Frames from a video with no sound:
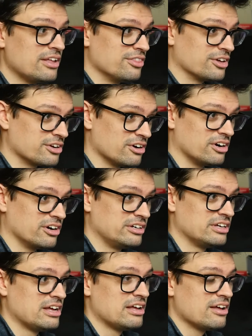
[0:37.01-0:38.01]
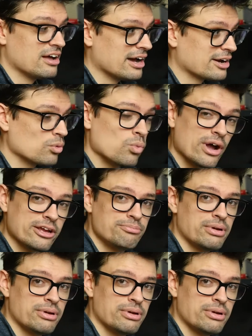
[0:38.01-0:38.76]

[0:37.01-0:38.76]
the card on a white